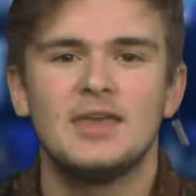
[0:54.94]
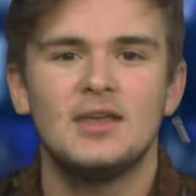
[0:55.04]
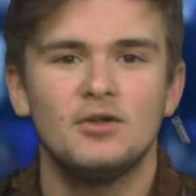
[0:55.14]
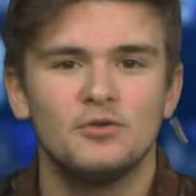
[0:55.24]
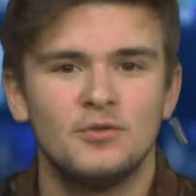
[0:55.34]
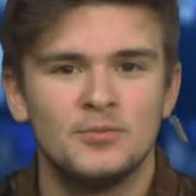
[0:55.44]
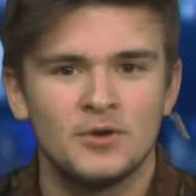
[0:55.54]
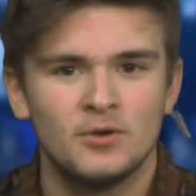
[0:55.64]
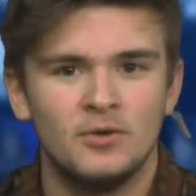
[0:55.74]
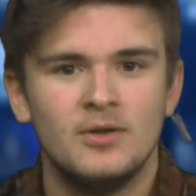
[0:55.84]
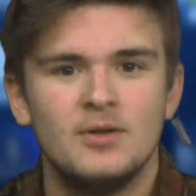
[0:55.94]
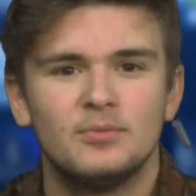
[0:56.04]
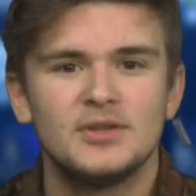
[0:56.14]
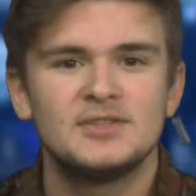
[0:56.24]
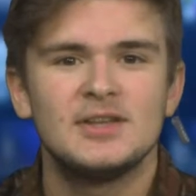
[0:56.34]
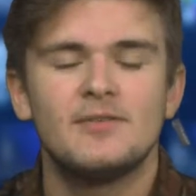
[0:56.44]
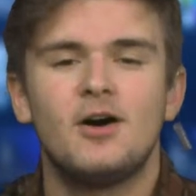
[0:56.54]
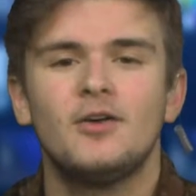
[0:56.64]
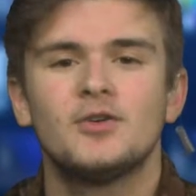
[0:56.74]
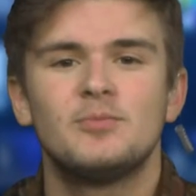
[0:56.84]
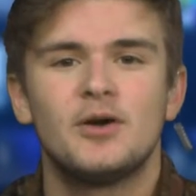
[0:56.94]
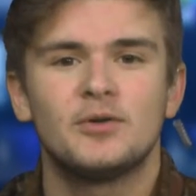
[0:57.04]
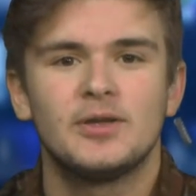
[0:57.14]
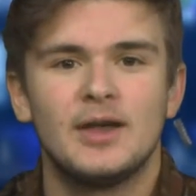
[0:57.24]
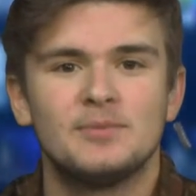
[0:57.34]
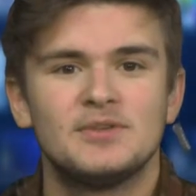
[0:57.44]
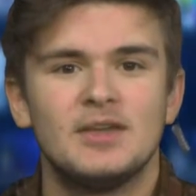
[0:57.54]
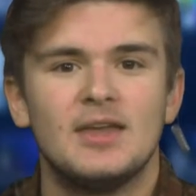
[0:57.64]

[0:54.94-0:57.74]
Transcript: colorful mural. Please save all of your bottle caps